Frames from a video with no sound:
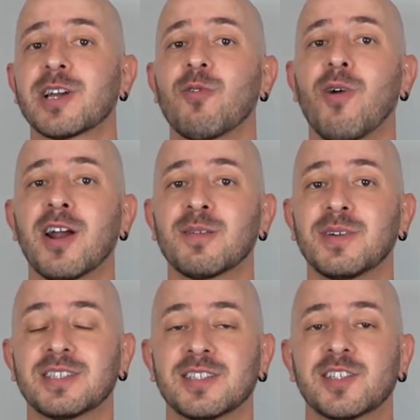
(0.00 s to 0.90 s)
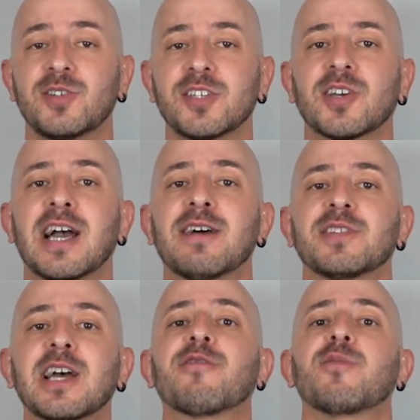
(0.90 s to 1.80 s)
requirement is you need to have
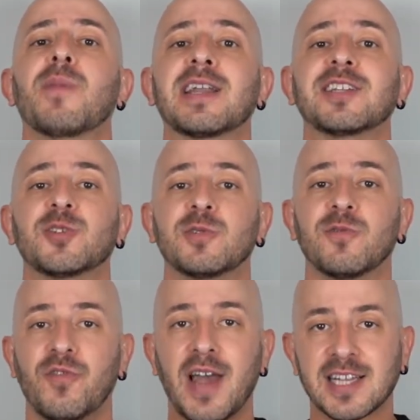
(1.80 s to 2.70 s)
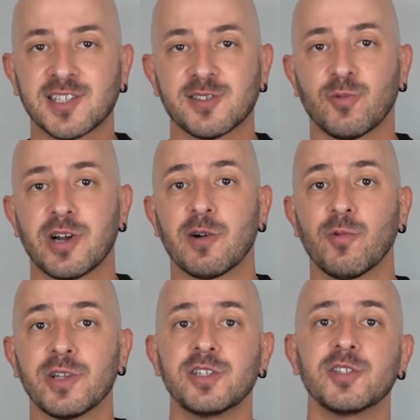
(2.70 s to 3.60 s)
enough money to invest, where
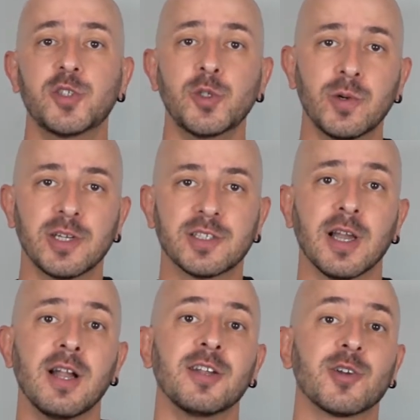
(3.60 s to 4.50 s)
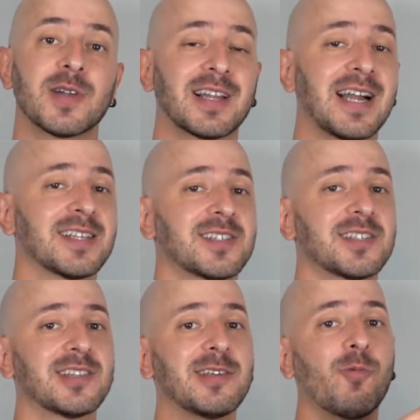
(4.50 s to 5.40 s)
when you do it, you're not
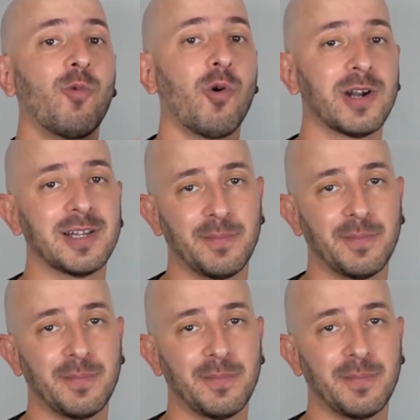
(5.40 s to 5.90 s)
constantly worried